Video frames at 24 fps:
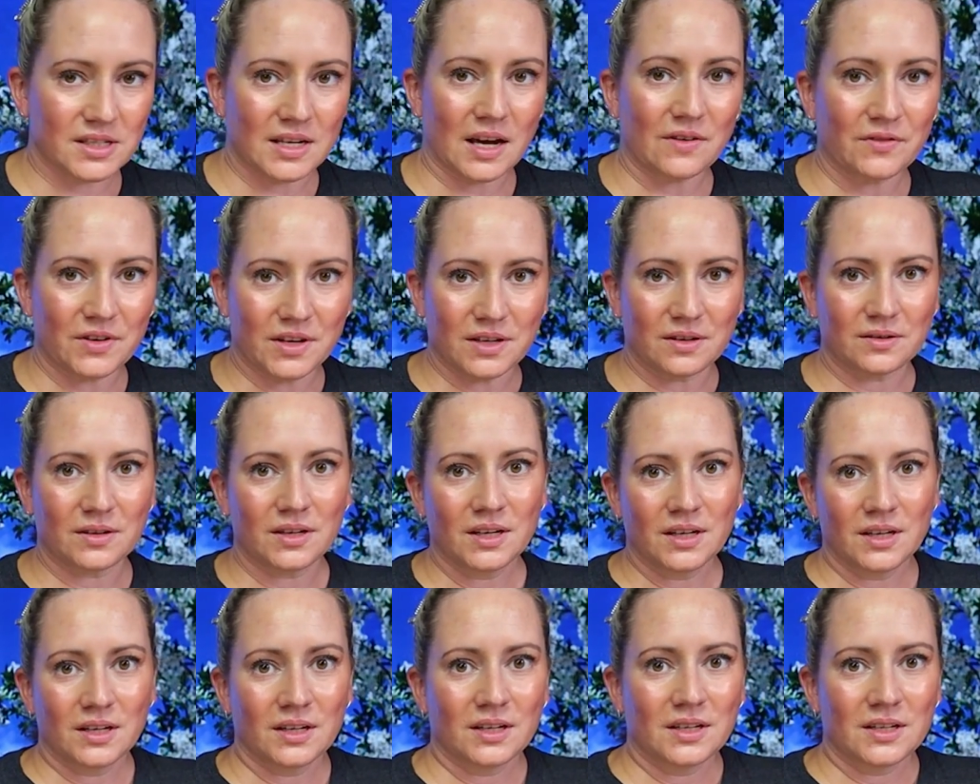seven,
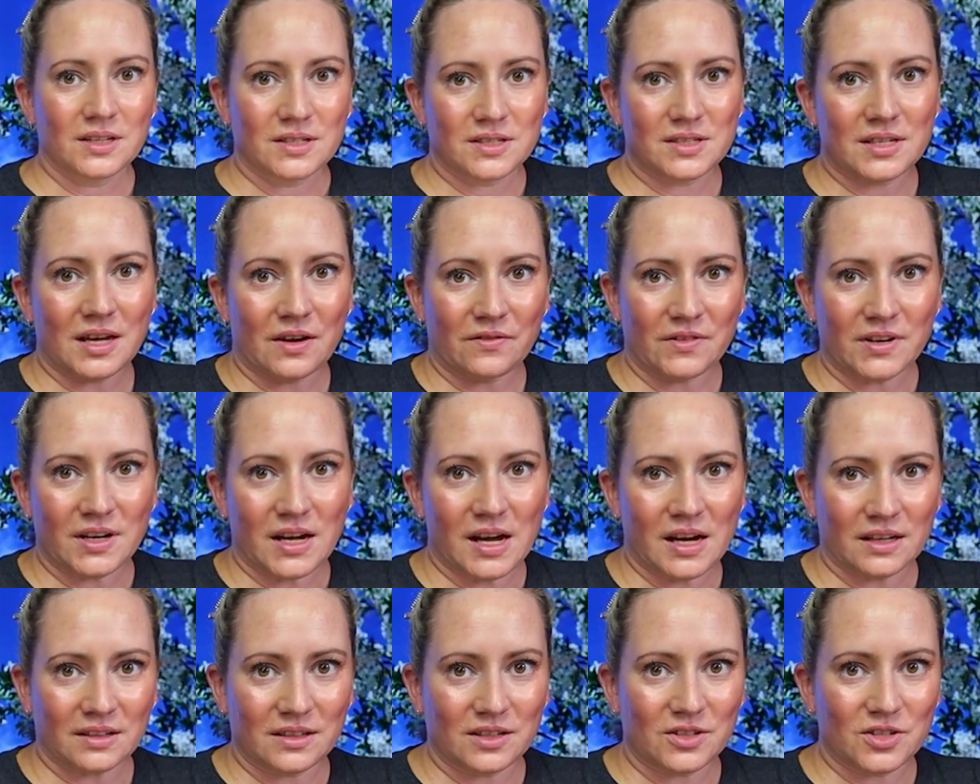seven
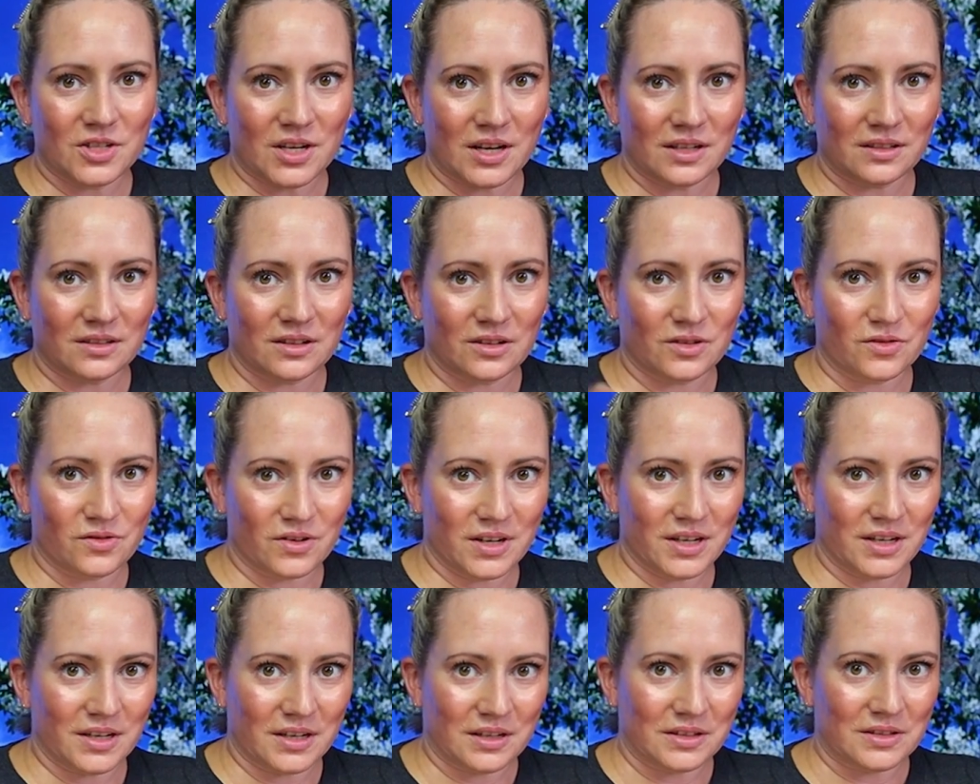acneogenic
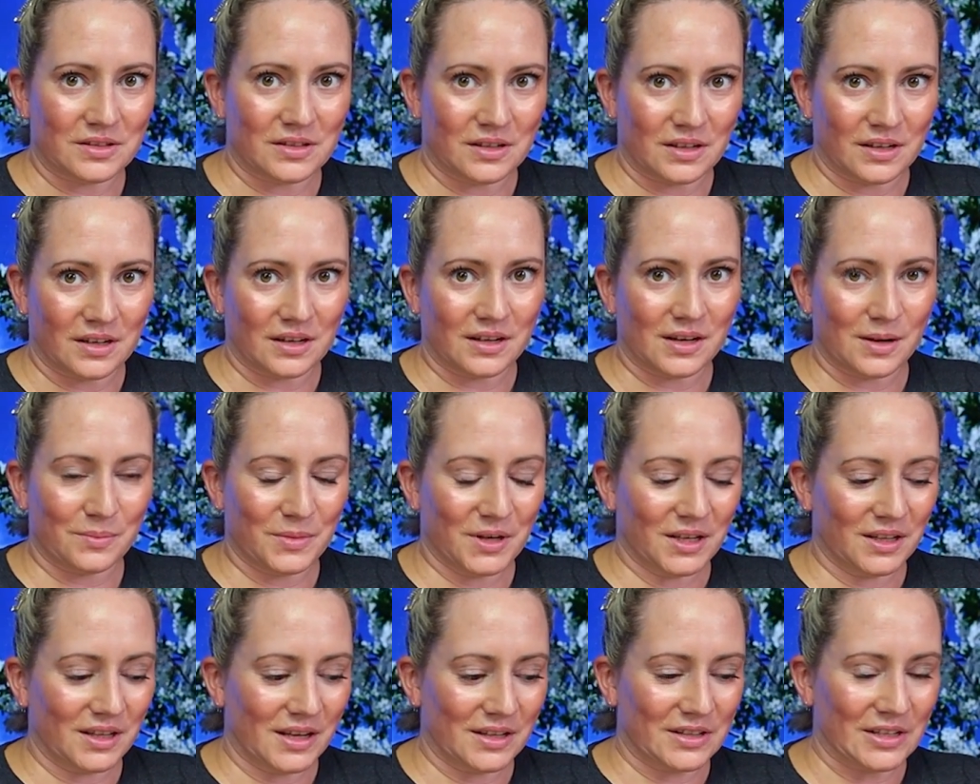ingredients in it. I
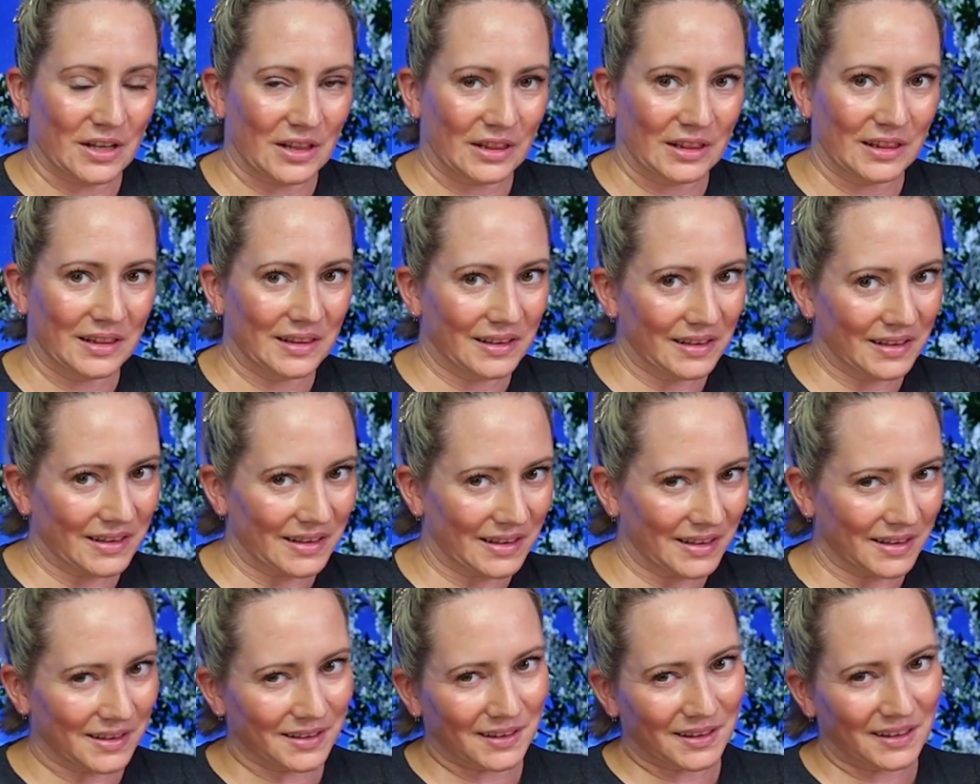mean, that's a
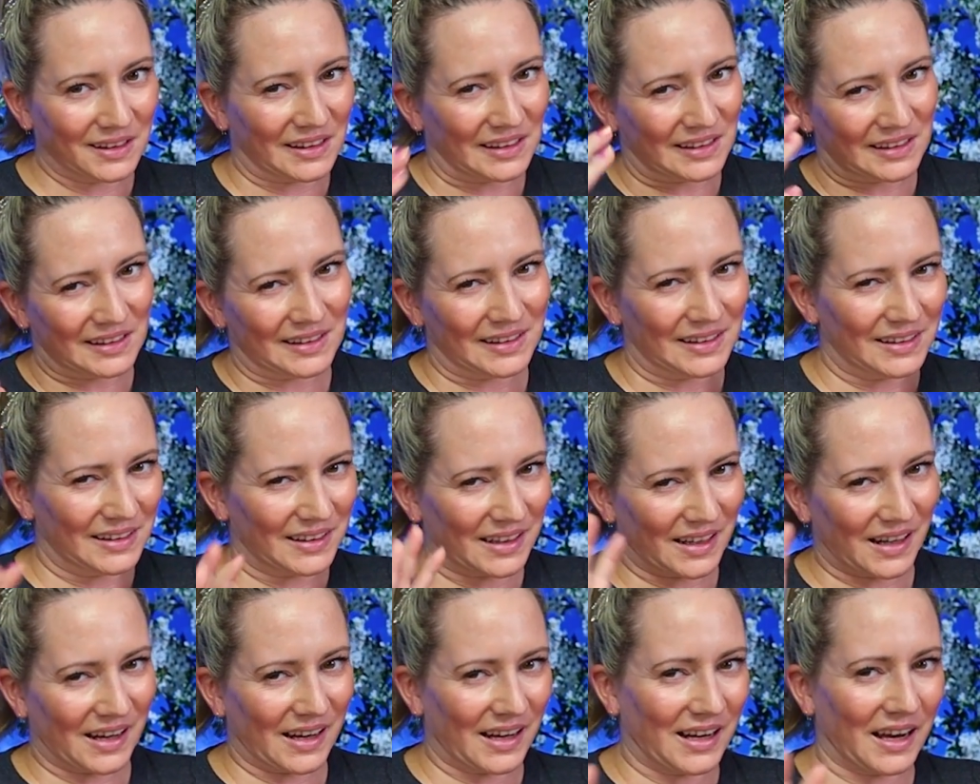little,
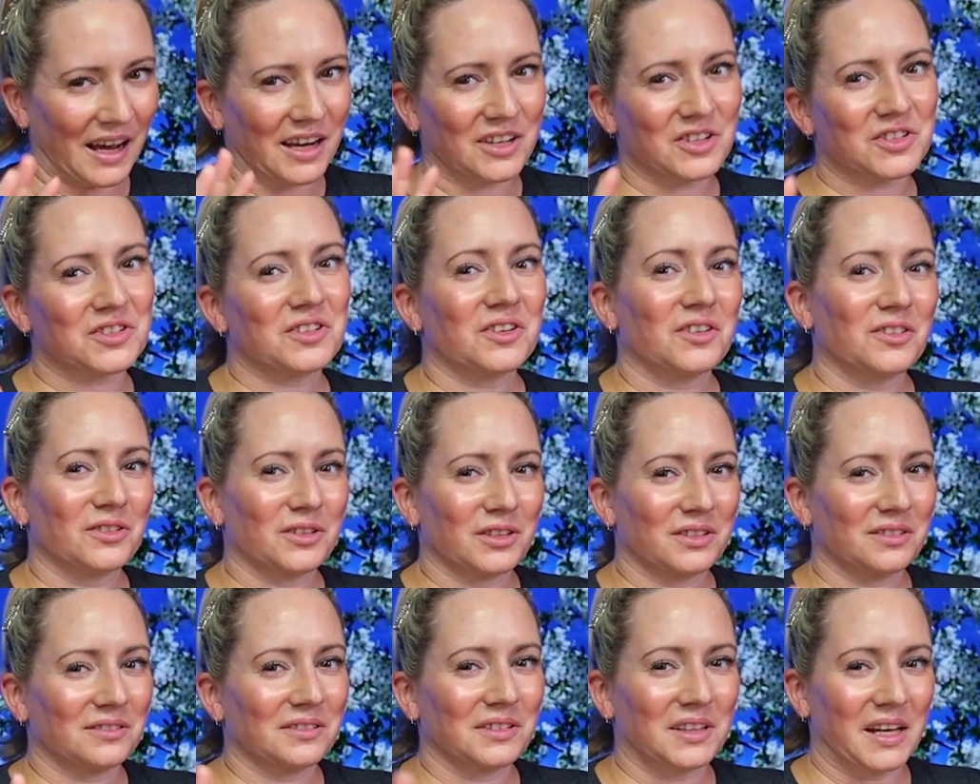I, I just don't
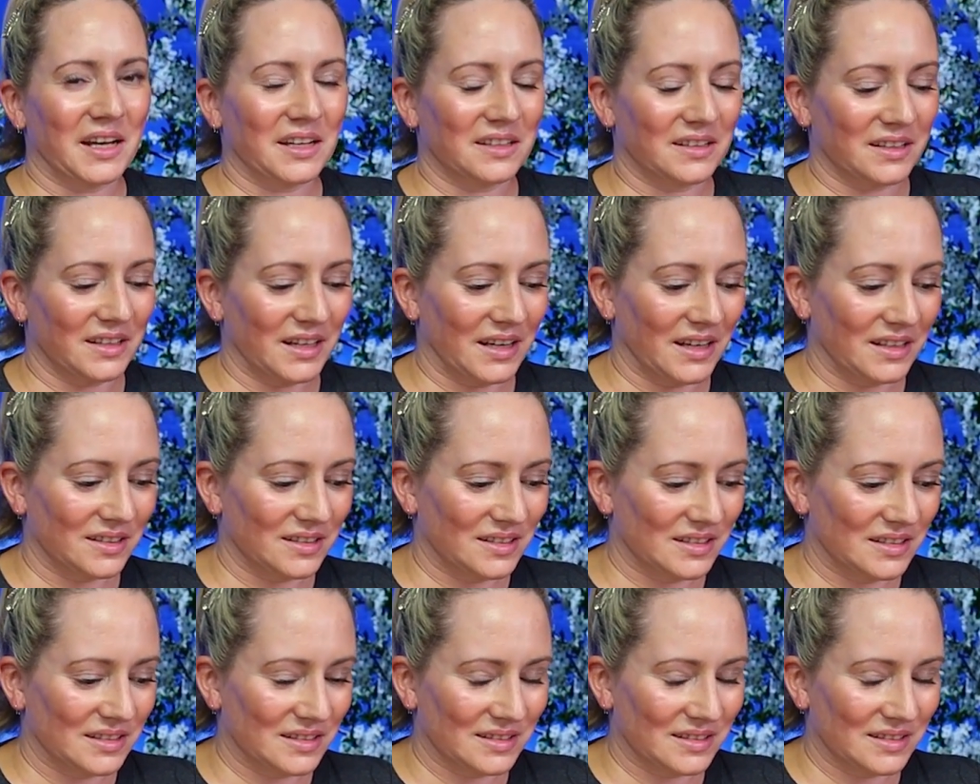like that.